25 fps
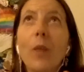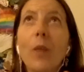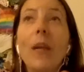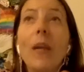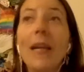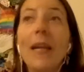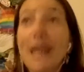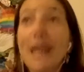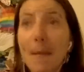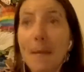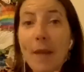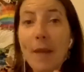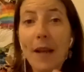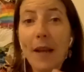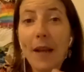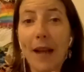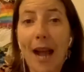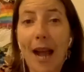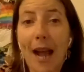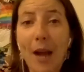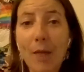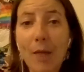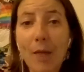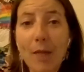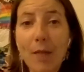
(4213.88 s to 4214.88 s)
limit
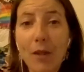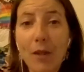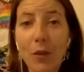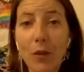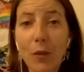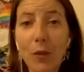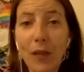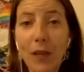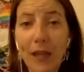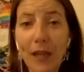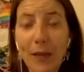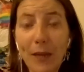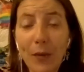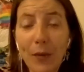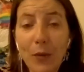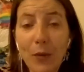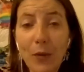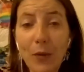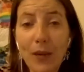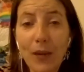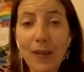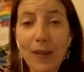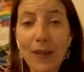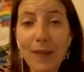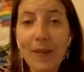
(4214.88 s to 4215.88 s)
how much we can have an
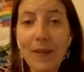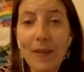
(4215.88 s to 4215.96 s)
orgasm.